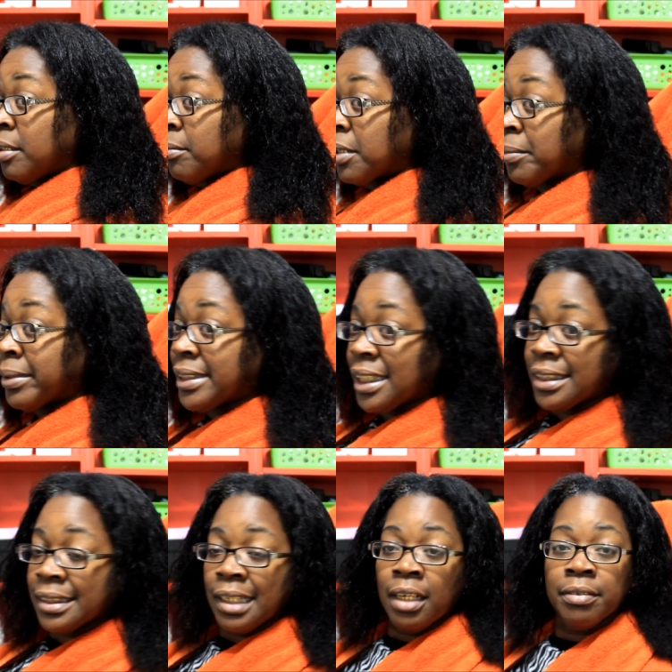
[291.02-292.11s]
but I'm gonna
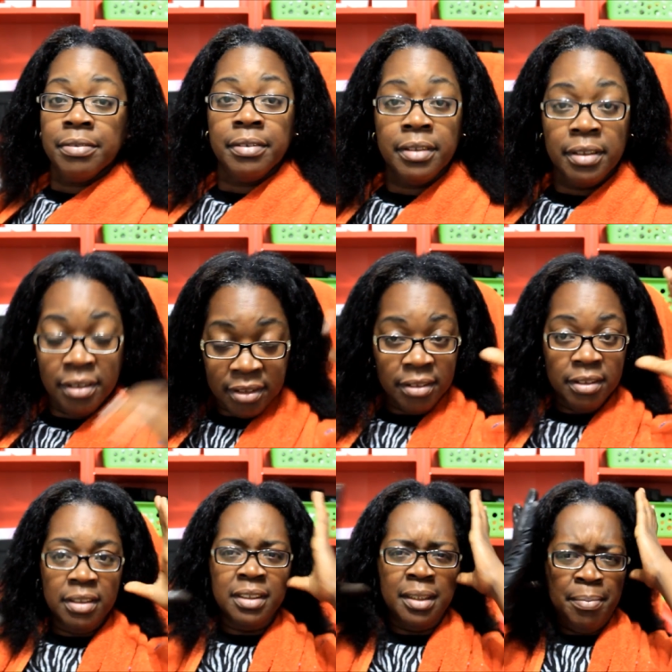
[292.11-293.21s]
section off
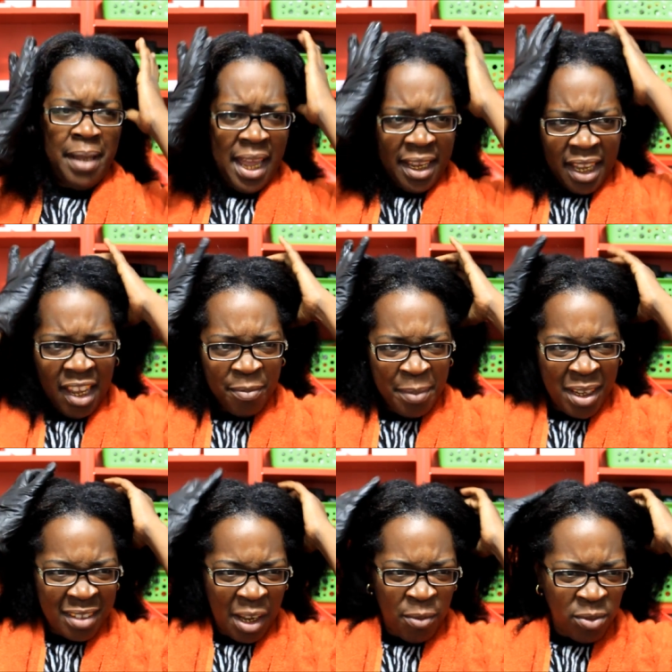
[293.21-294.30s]
the back half
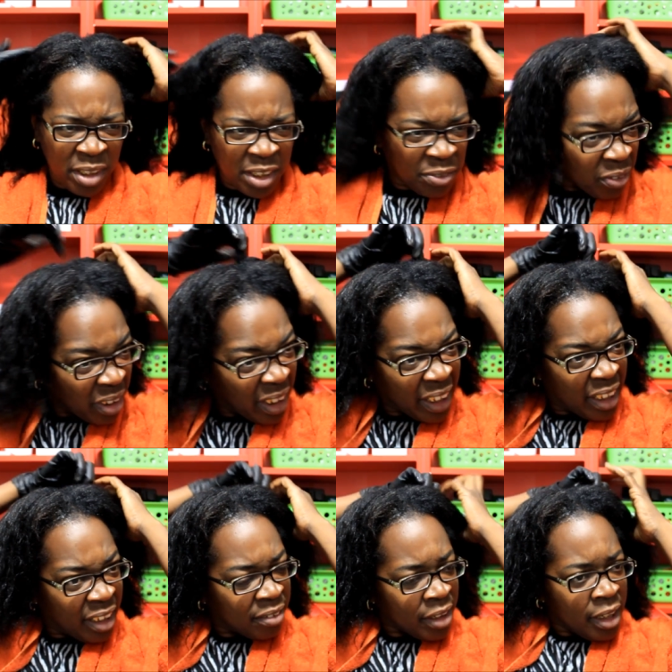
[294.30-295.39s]
because I want this front
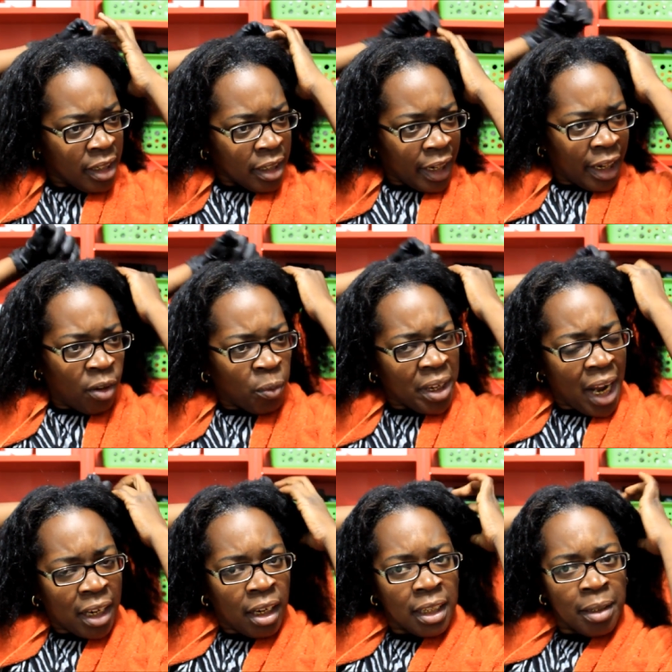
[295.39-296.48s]
half. And when I
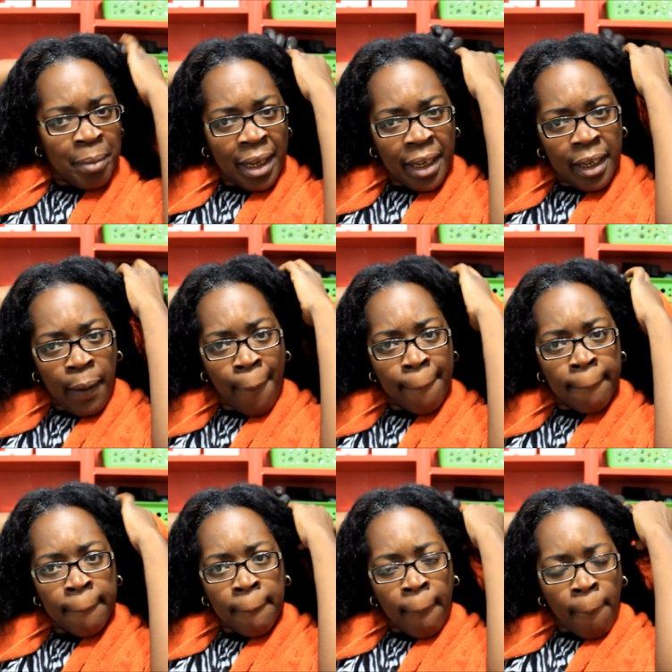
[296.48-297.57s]
color my hair,
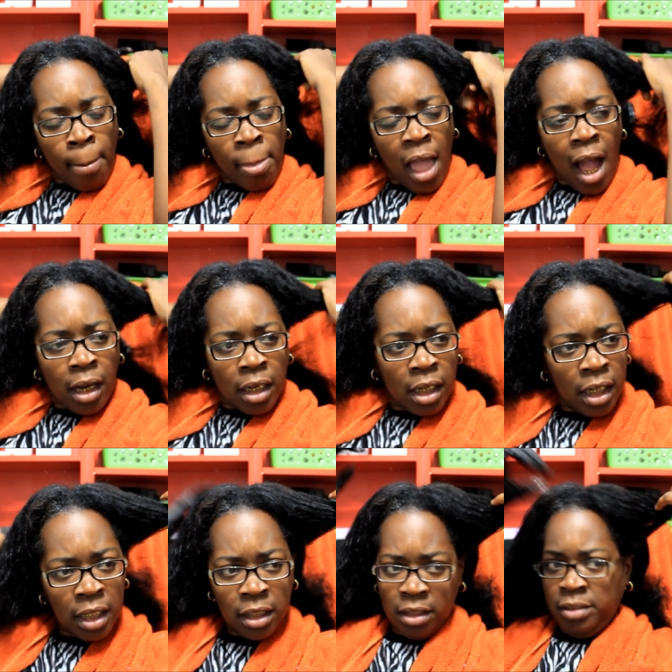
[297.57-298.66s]
I
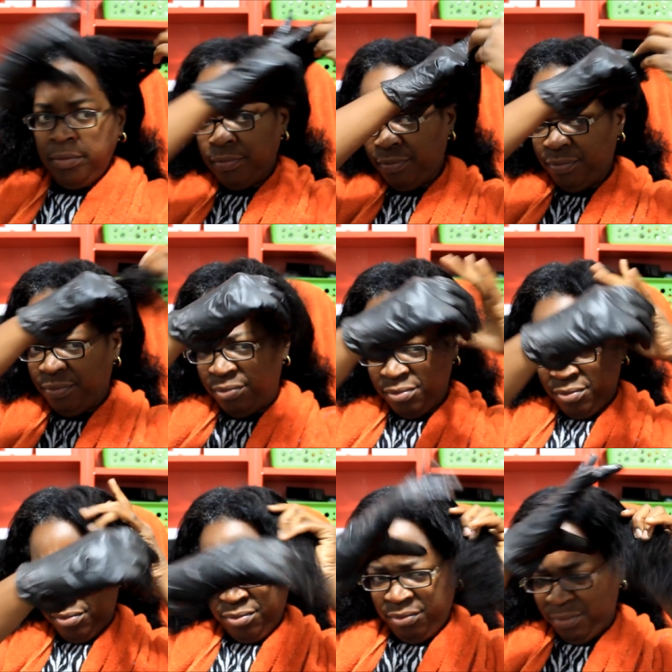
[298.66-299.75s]
color
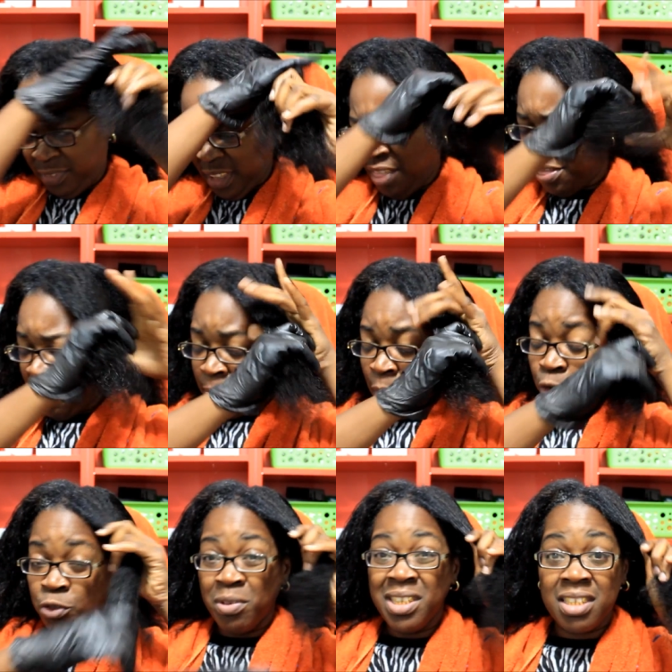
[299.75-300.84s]
the
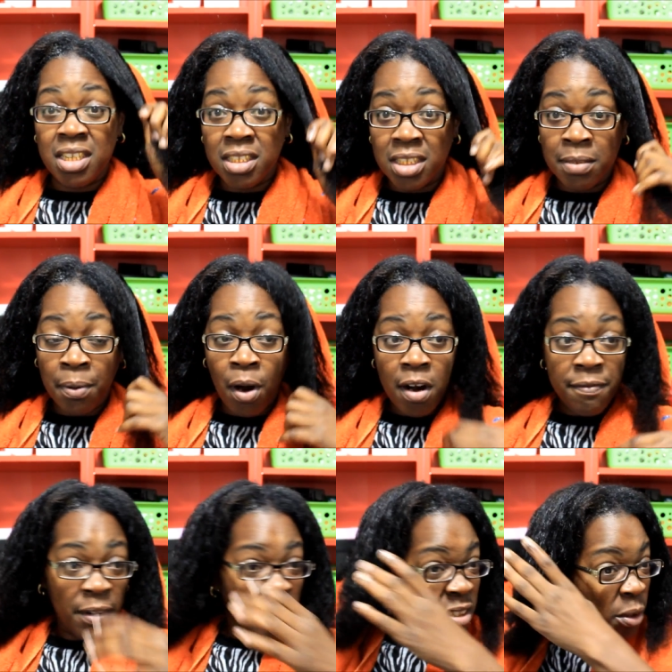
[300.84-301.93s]
most resistant part
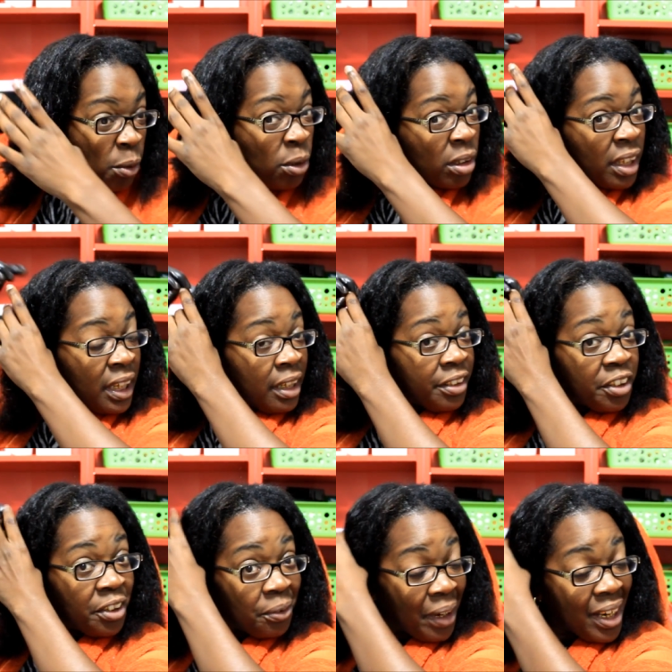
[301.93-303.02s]
first, or the
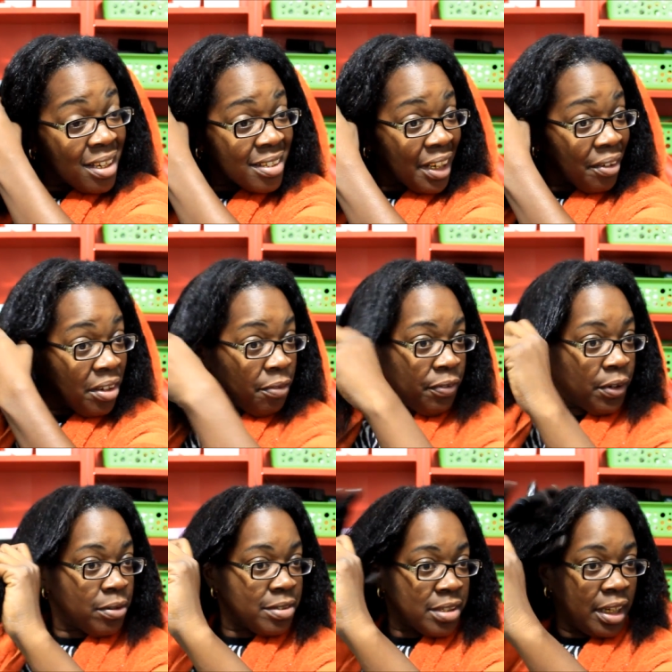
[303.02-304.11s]
grayest area
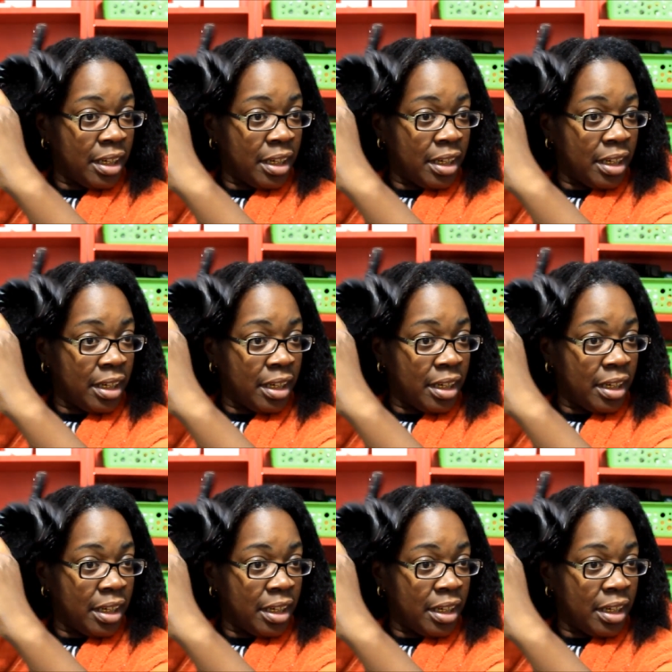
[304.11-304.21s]
first,